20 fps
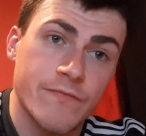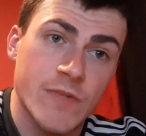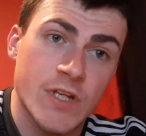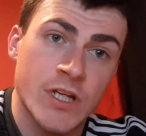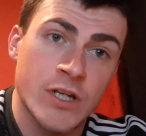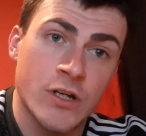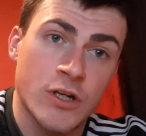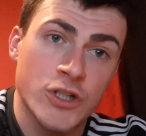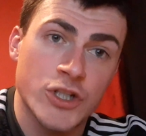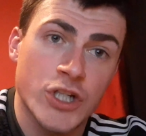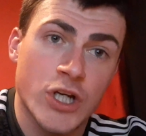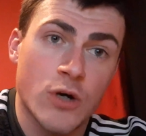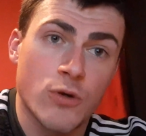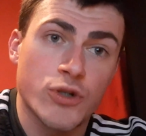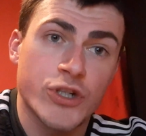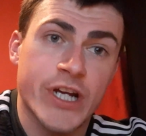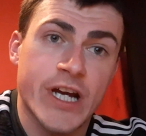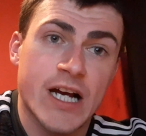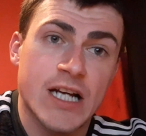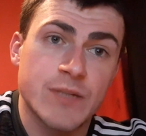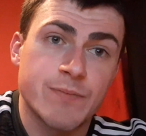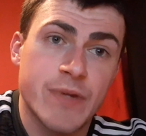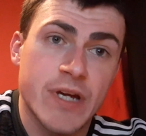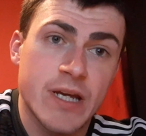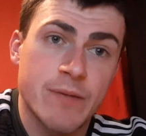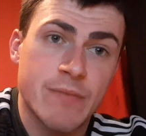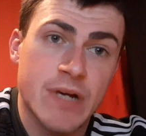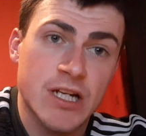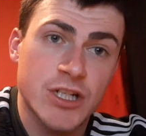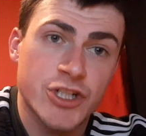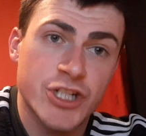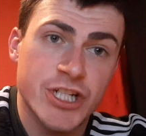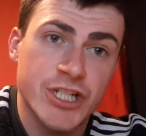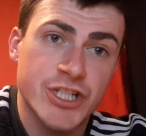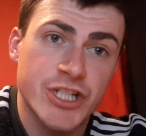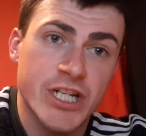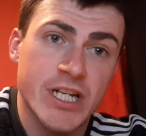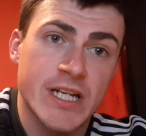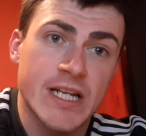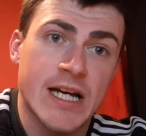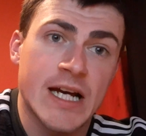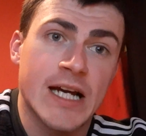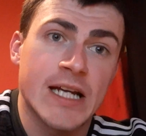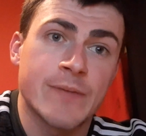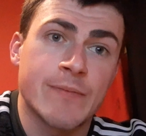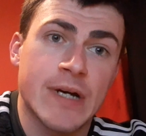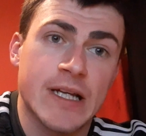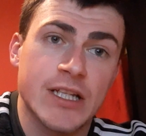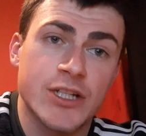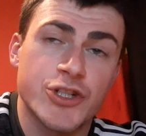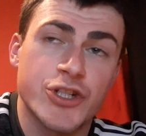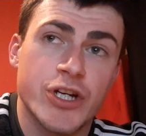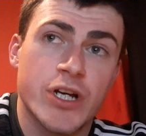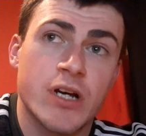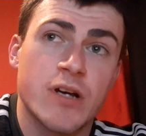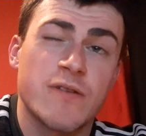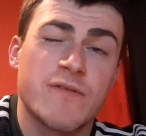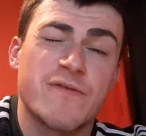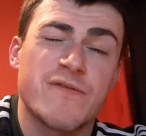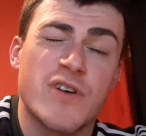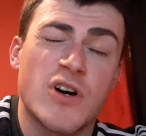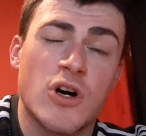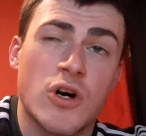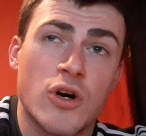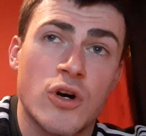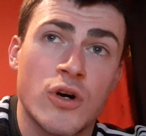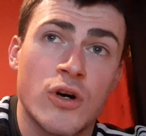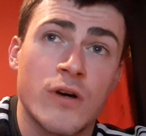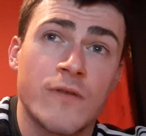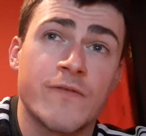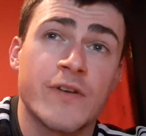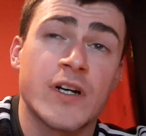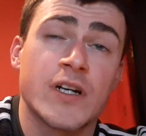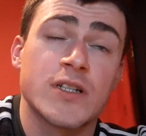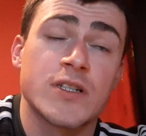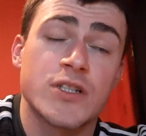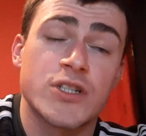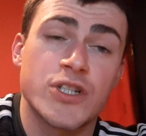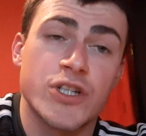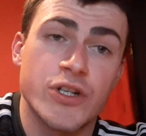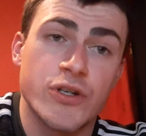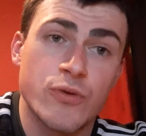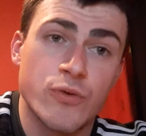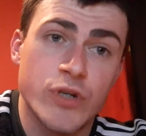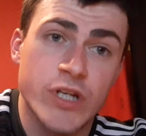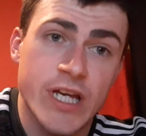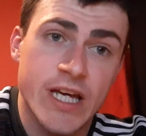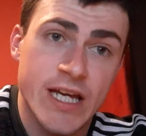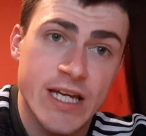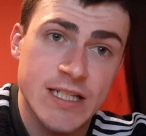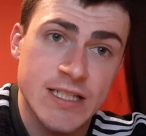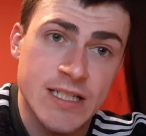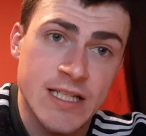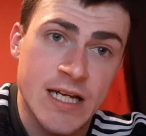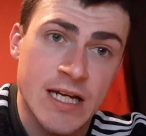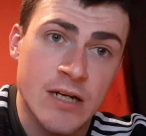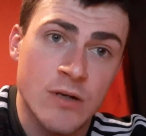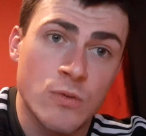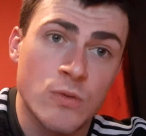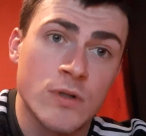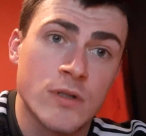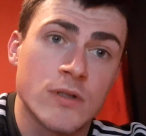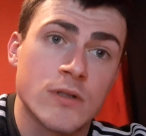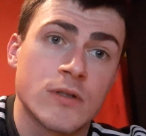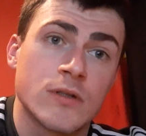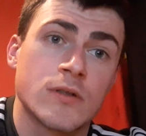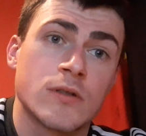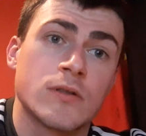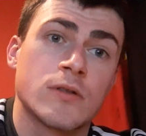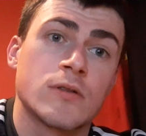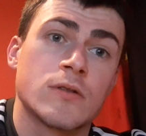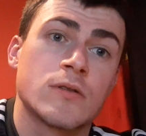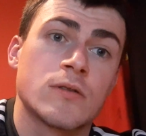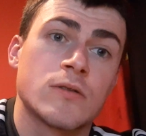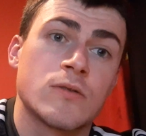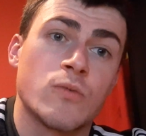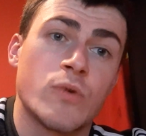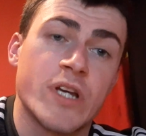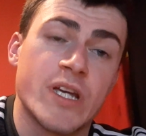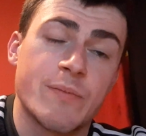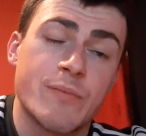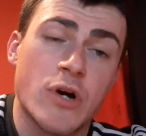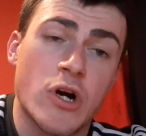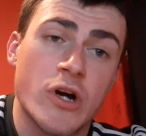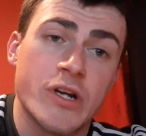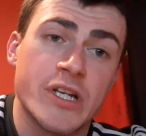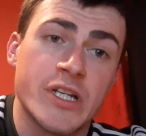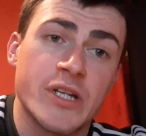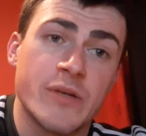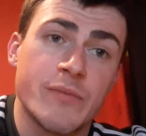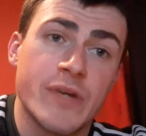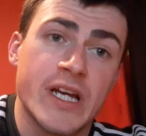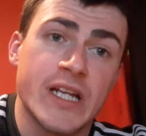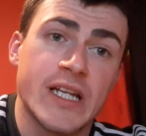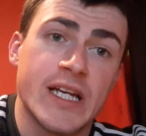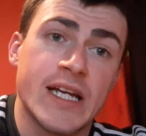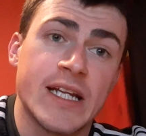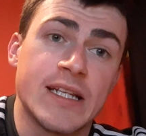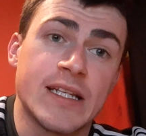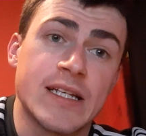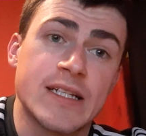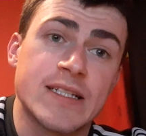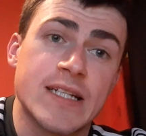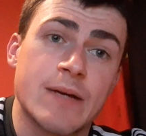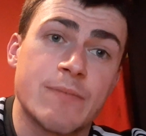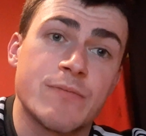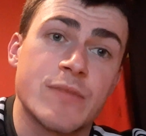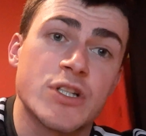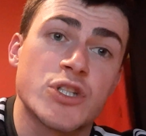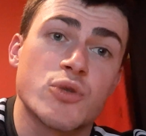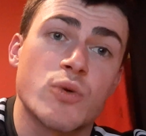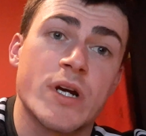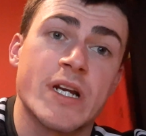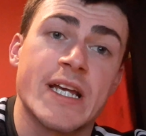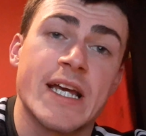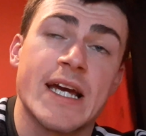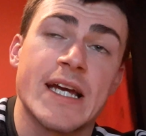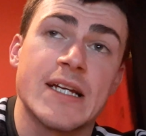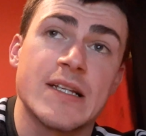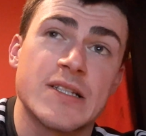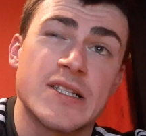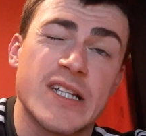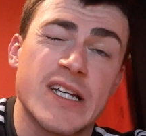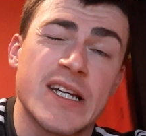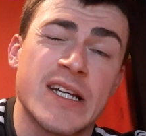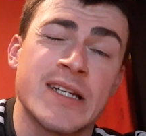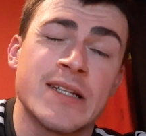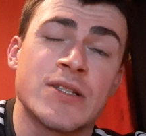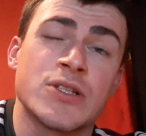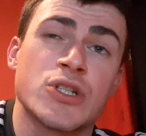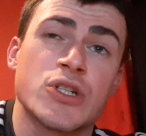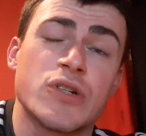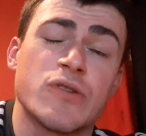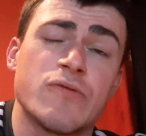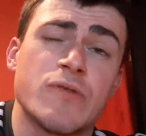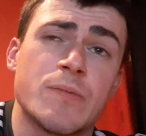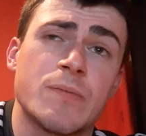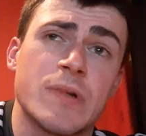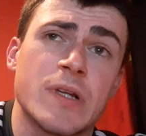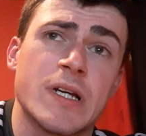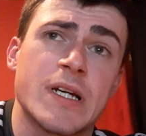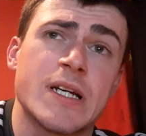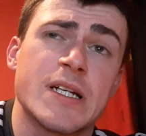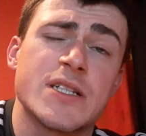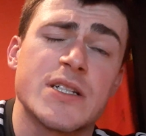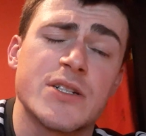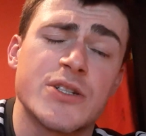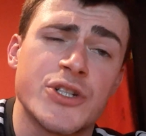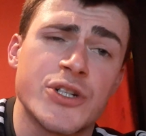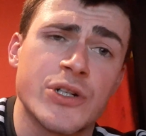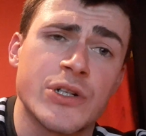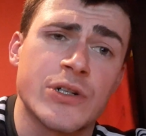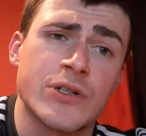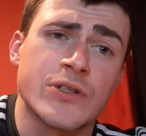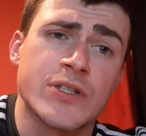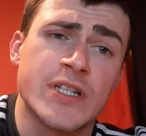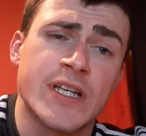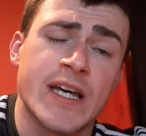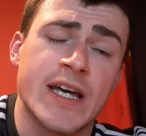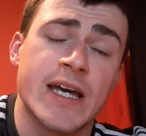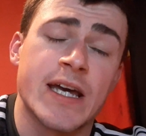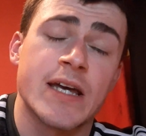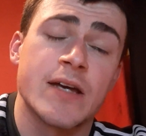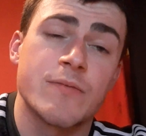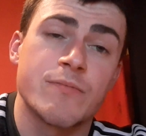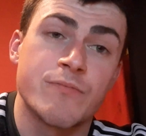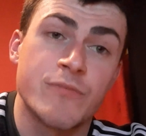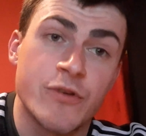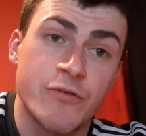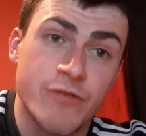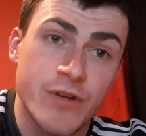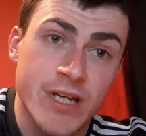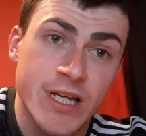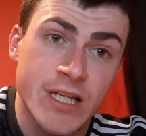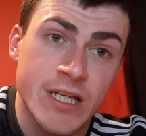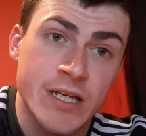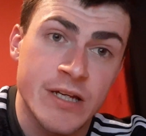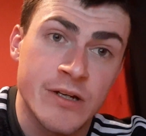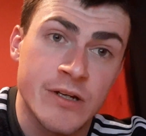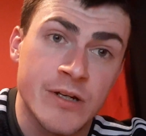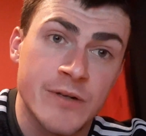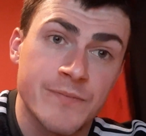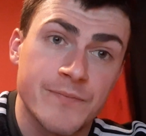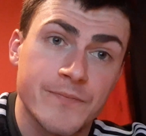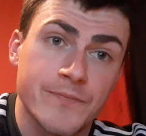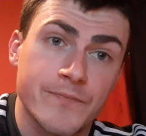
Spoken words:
You know, Solskjaer's been Manchester United manager for over 2 years now. We appointed him in December 2018 to replace Jose Mourinho.